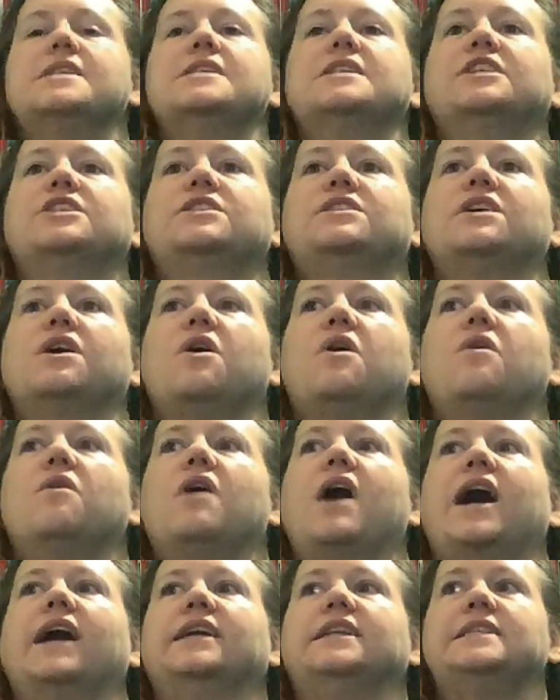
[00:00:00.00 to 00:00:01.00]

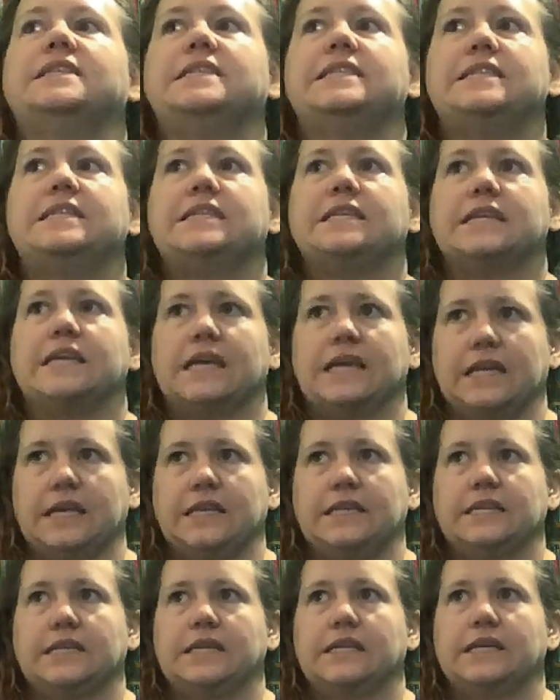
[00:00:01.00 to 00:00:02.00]
So I did.